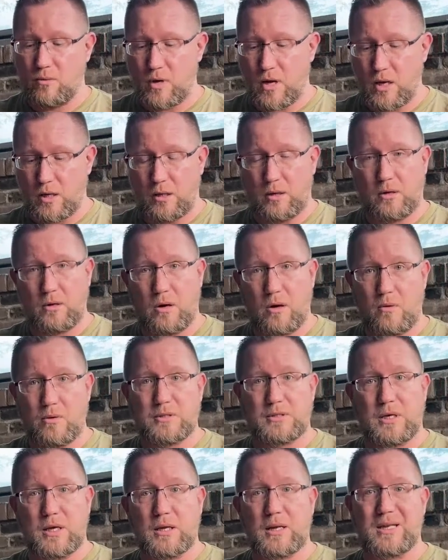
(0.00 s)
you can always get
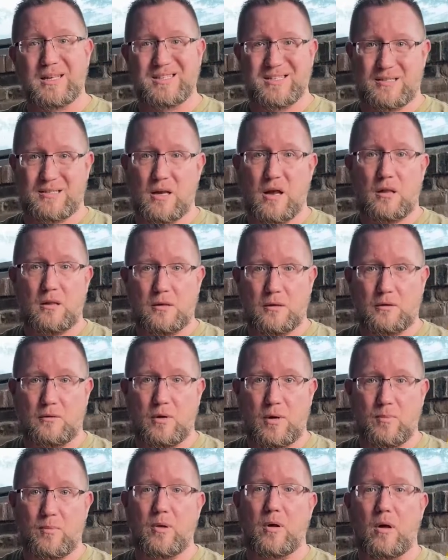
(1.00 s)
a solid grip
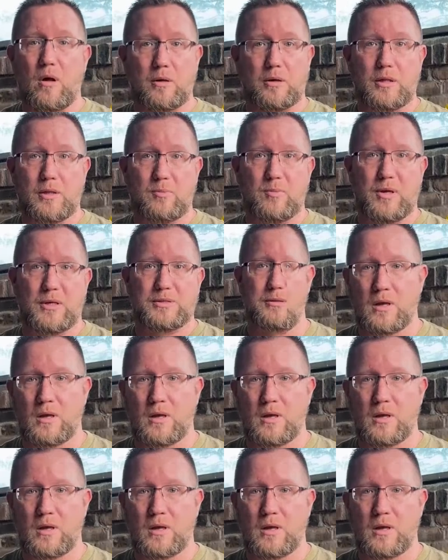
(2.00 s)
onto the pistol.